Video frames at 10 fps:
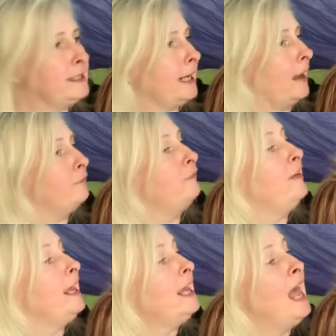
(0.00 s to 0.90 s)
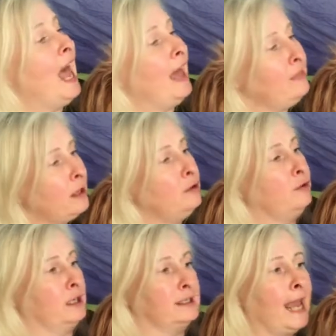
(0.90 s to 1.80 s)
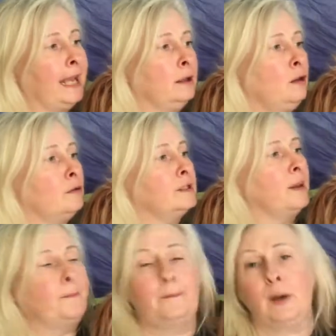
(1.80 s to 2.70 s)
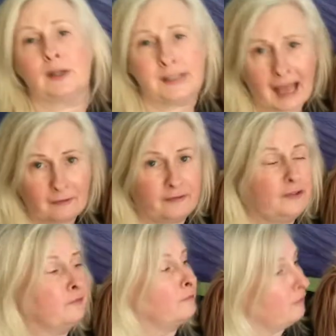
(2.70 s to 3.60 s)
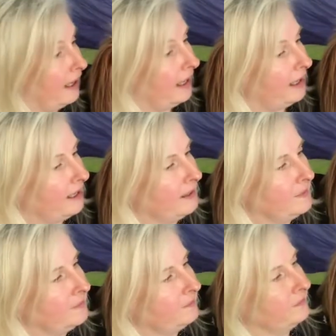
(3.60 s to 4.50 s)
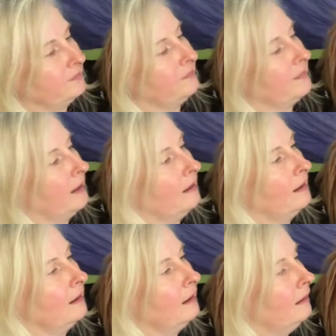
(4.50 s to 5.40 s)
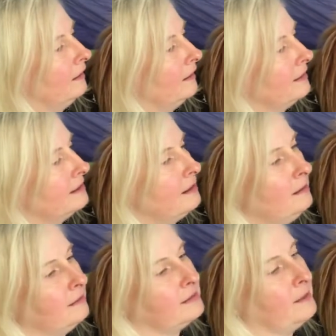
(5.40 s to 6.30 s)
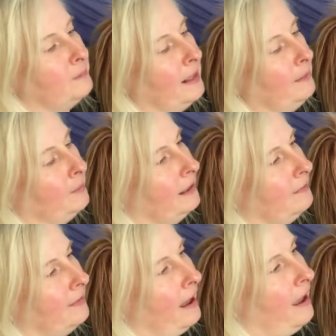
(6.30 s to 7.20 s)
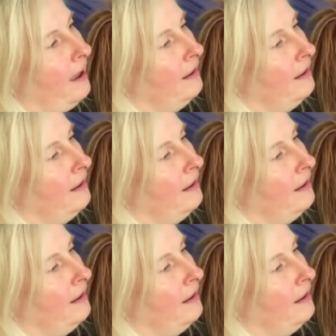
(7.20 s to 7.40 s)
a fee, and then you can take lots of books out for free." Look, there's lots of people in there